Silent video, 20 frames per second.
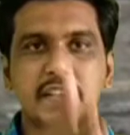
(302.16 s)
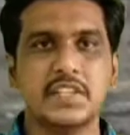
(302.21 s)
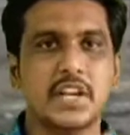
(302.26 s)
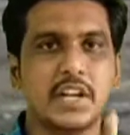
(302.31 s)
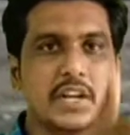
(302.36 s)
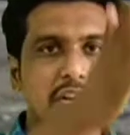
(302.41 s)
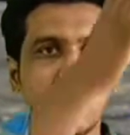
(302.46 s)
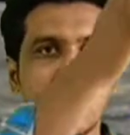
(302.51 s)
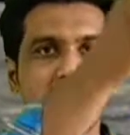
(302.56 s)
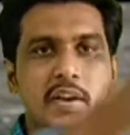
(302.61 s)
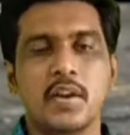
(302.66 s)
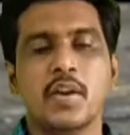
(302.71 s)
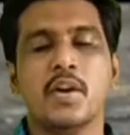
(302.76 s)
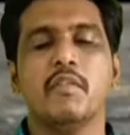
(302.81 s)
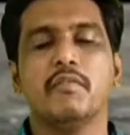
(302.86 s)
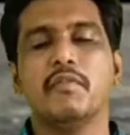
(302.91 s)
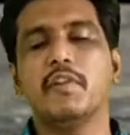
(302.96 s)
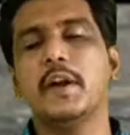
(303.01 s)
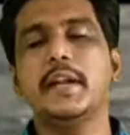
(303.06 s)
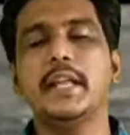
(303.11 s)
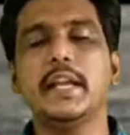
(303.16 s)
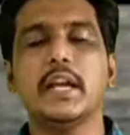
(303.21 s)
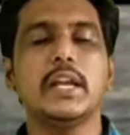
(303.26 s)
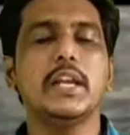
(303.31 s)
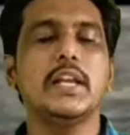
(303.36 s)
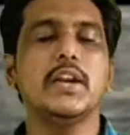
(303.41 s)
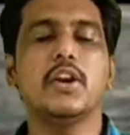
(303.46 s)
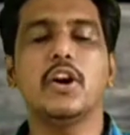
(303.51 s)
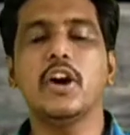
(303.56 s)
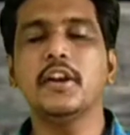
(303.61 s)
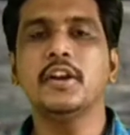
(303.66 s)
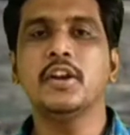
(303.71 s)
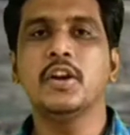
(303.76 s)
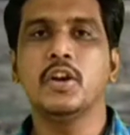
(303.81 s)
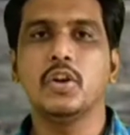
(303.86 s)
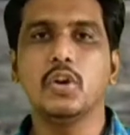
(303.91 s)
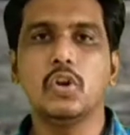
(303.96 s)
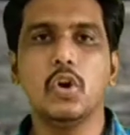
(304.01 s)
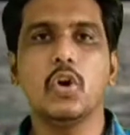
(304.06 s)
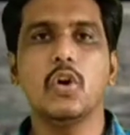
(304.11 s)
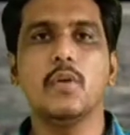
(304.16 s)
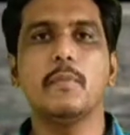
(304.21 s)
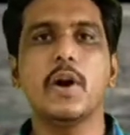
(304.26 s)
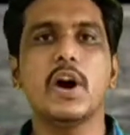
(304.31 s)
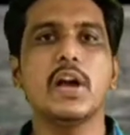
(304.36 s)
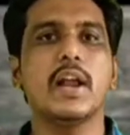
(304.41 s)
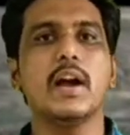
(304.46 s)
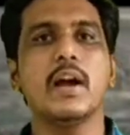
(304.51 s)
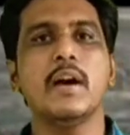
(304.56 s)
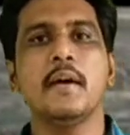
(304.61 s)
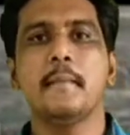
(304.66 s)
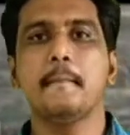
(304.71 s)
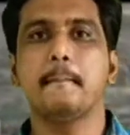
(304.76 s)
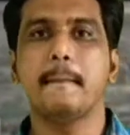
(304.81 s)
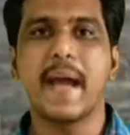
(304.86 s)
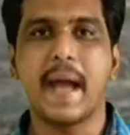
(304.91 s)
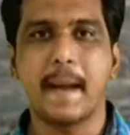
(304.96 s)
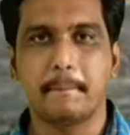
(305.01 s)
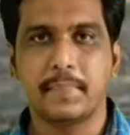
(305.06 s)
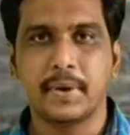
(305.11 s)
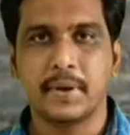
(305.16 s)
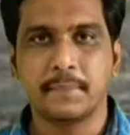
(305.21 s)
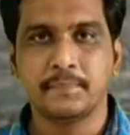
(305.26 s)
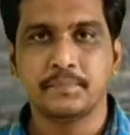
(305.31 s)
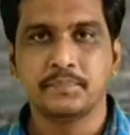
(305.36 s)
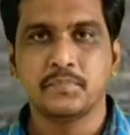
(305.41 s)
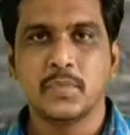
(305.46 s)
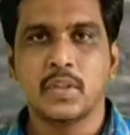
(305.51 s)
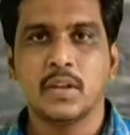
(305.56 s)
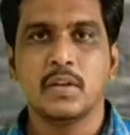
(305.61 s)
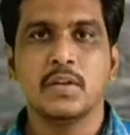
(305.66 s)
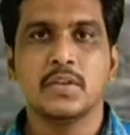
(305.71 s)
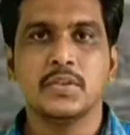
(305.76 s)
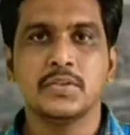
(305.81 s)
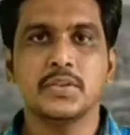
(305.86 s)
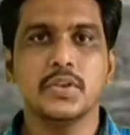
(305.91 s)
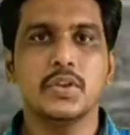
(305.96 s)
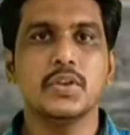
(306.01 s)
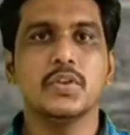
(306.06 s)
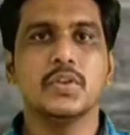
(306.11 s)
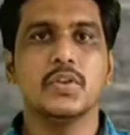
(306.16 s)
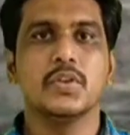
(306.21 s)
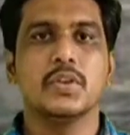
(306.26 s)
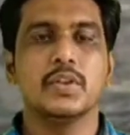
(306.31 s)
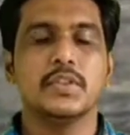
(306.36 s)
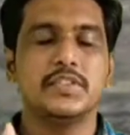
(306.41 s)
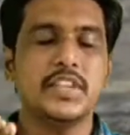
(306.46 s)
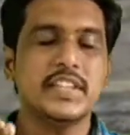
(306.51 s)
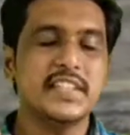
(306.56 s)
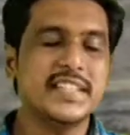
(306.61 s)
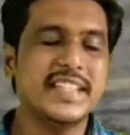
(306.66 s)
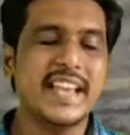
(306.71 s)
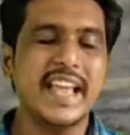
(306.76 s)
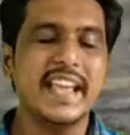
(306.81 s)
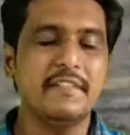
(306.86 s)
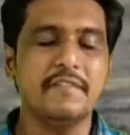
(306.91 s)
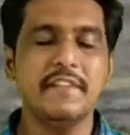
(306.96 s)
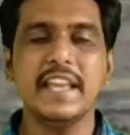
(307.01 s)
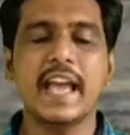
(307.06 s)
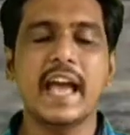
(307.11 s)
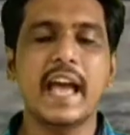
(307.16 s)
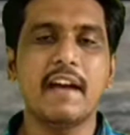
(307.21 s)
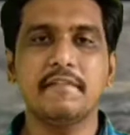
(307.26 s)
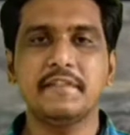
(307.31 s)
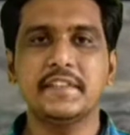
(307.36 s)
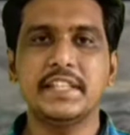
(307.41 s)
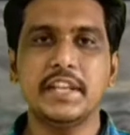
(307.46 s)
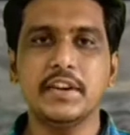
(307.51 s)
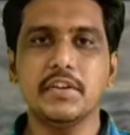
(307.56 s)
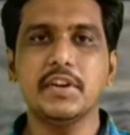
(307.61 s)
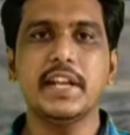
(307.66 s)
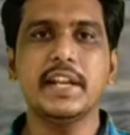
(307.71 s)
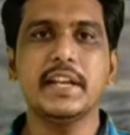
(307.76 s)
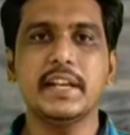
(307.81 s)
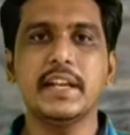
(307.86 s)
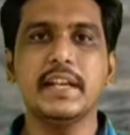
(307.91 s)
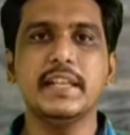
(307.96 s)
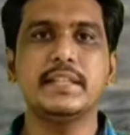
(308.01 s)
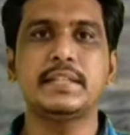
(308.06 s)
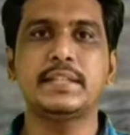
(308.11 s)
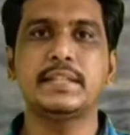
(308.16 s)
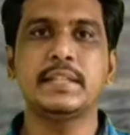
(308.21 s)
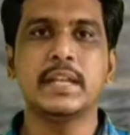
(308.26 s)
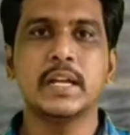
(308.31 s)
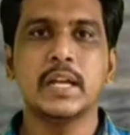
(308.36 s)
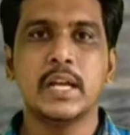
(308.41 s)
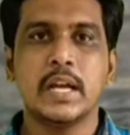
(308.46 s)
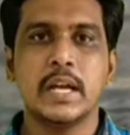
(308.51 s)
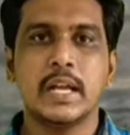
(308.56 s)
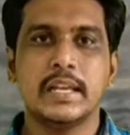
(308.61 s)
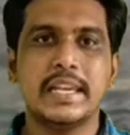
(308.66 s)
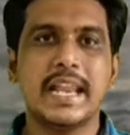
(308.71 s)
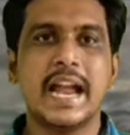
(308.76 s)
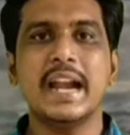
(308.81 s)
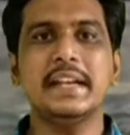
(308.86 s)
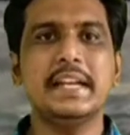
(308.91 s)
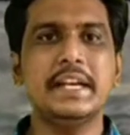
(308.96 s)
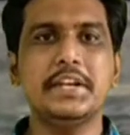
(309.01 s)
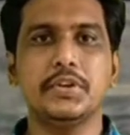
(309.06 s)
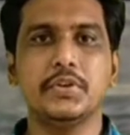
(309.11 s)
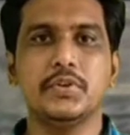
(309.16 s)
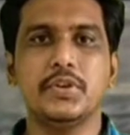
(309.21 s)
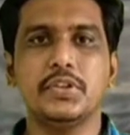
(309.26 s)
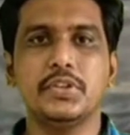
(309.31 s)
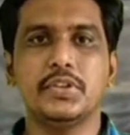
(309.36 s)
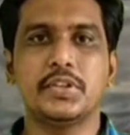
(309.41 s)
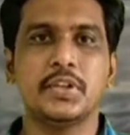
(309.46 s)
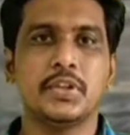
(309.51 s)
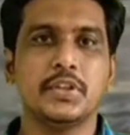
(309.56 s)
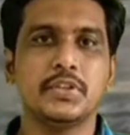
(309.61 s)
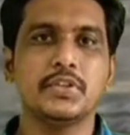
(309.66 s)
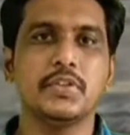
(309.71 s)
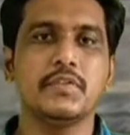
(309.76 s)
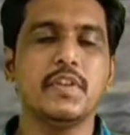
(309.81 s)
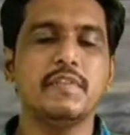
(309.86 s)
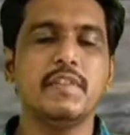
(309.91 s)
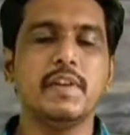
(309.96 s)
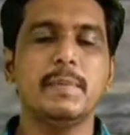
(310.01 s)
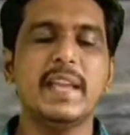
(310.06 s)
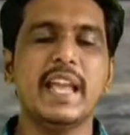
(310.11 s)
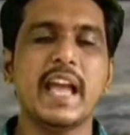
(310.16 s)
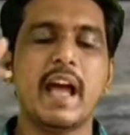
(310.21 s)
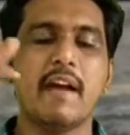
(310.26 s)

which are drawn vertically on globe or a map. So just like we have 0 degrees latitudes, so we will be